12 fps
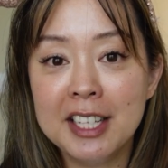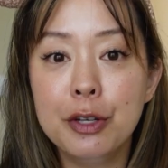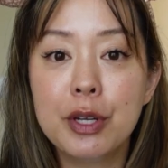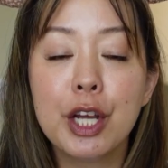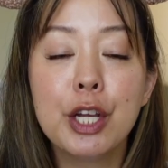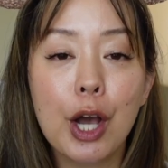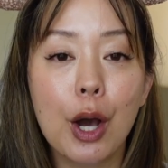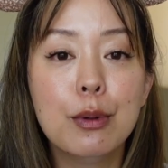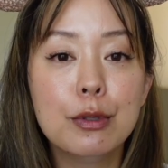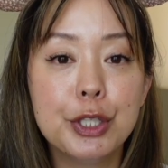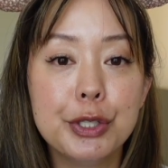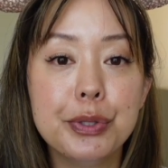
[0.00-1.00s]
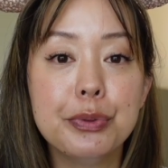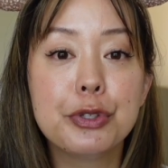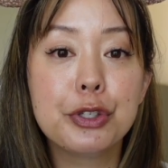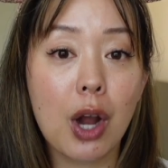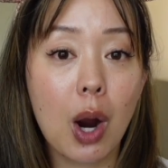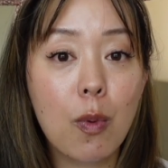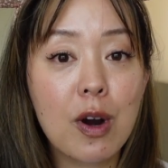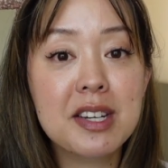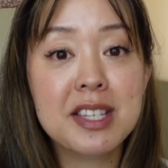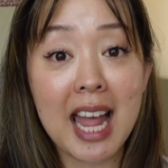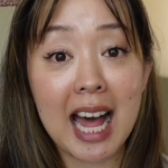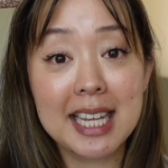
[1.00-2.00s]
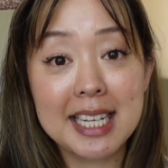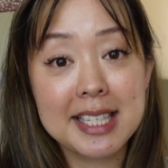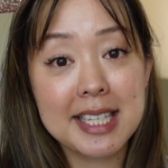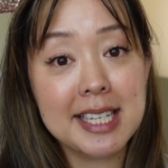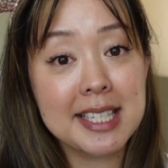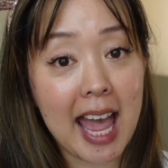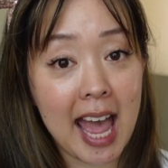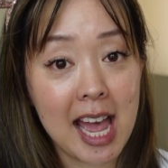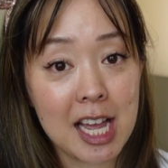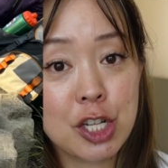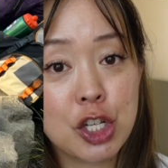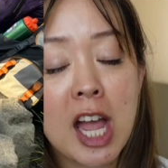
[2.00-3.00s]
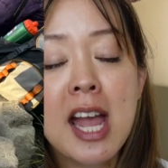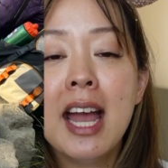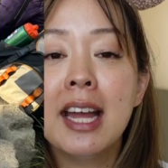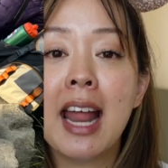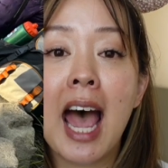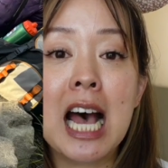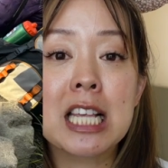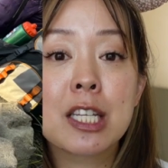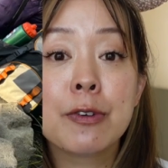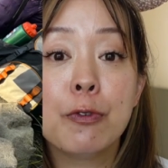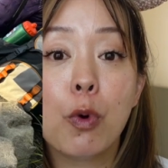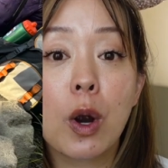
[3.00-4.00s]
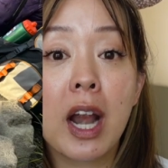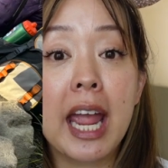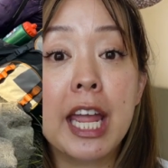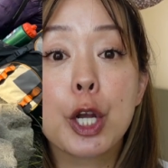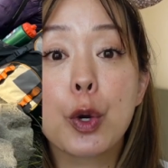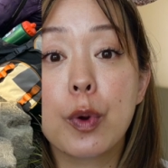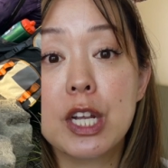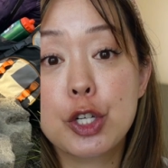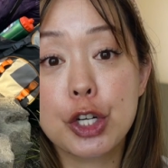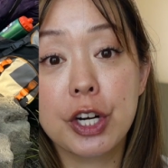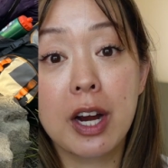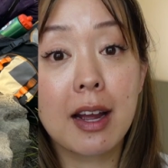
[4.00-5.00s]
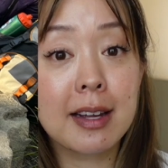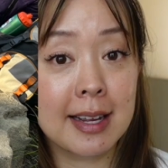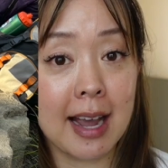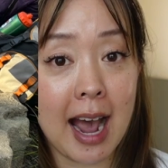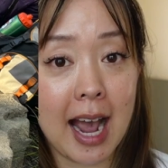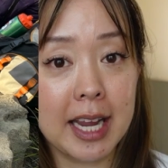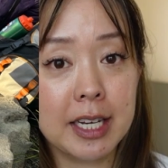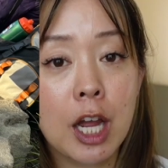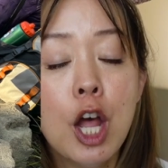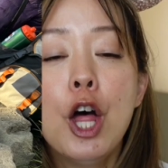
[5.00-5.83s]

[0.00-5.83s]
you can go to Star Wars Galaxy's Edge and ask for a creature guide.